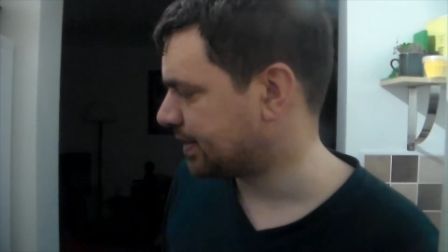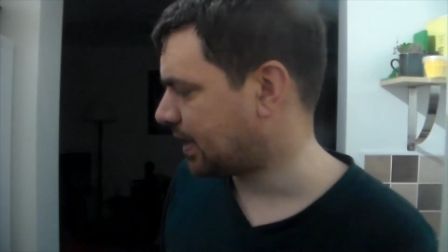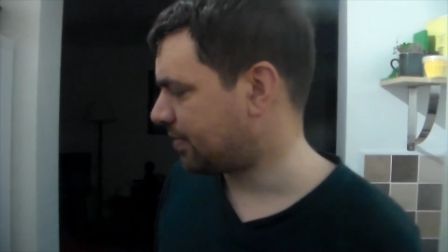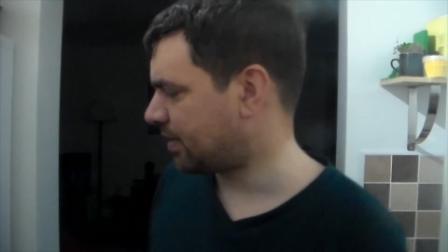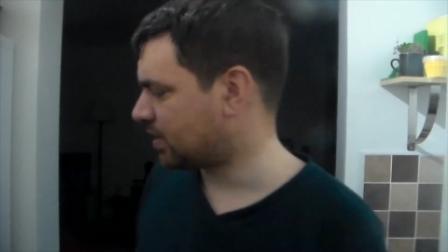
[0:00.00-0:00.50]

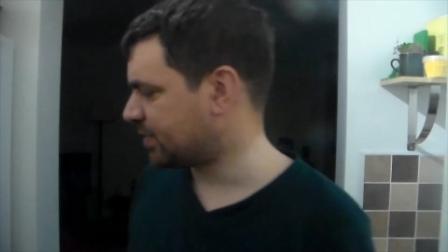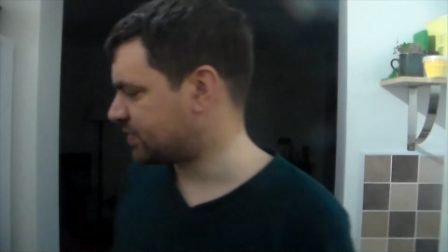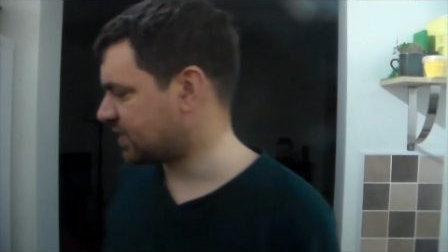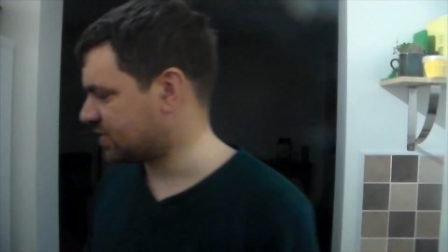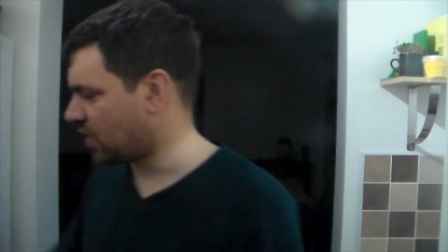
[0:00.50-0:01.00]
I think the
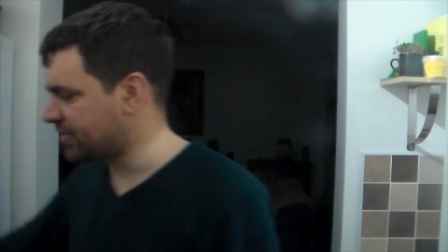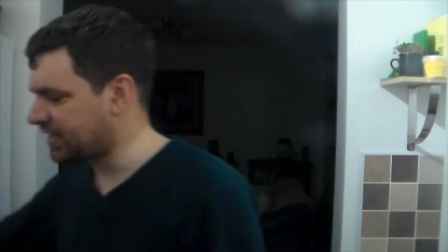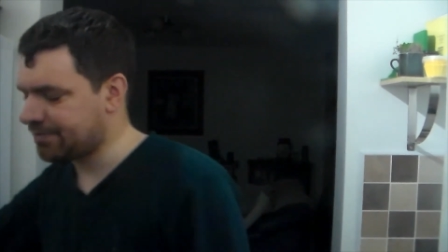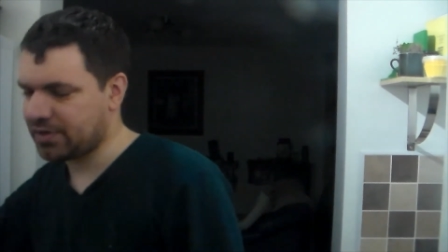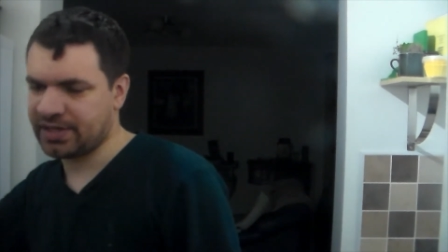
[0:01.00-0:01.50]
most exotic
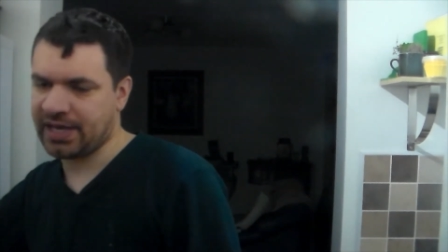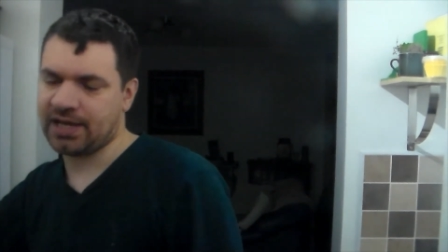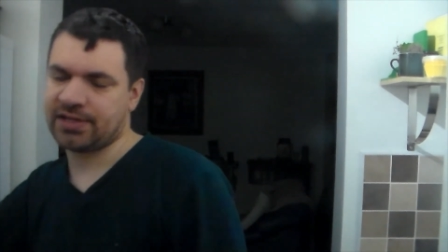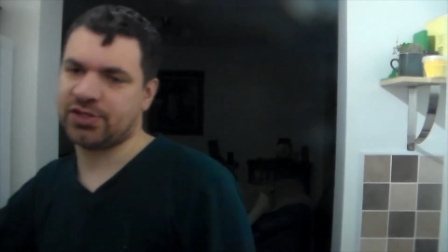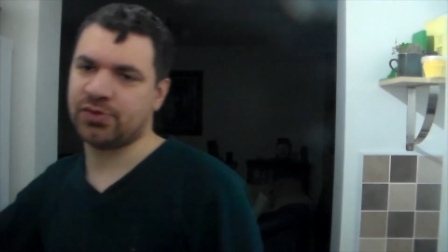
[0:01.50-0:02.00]
I'm going to
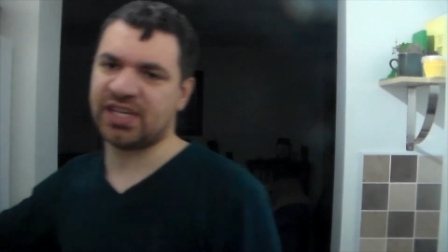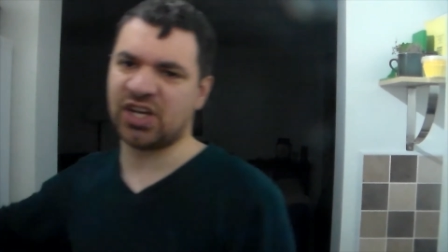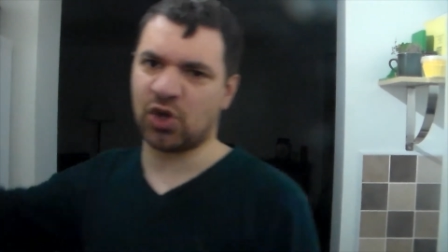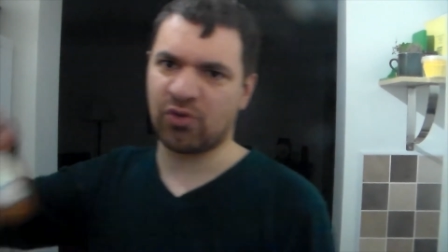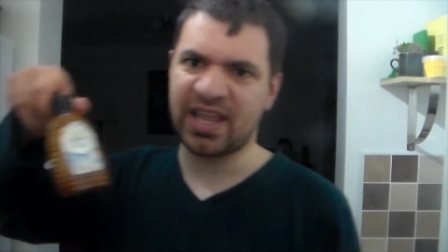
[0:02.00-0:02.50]
get is
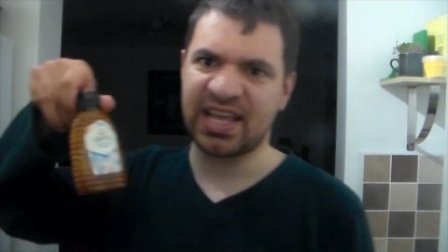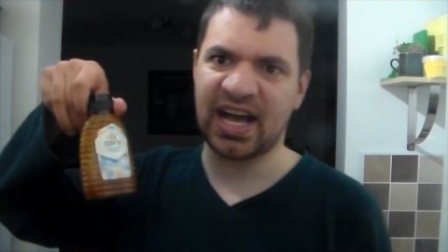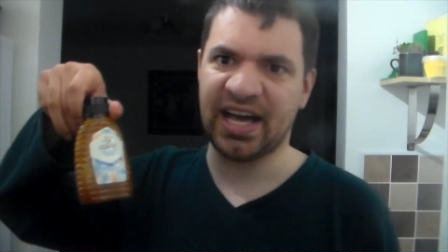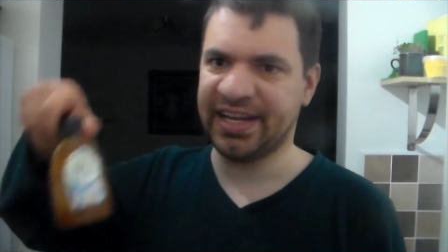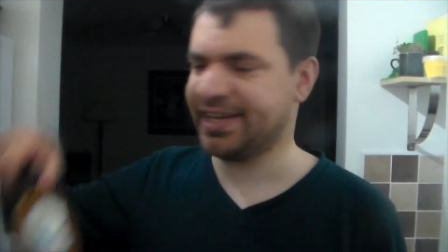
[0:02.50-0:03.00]
using Greek
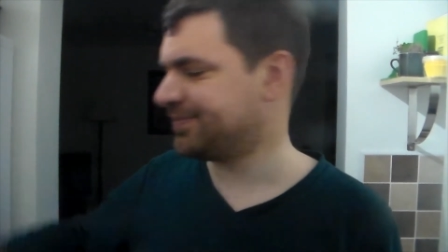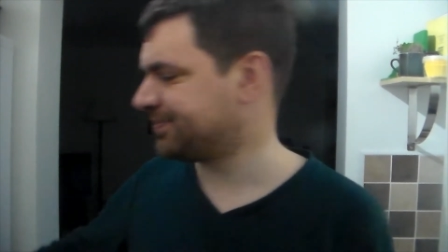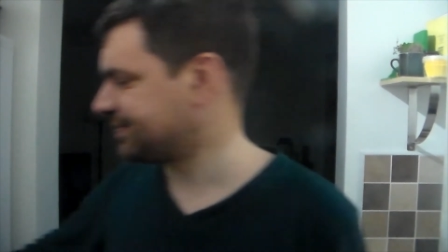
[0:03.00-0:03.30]
honey.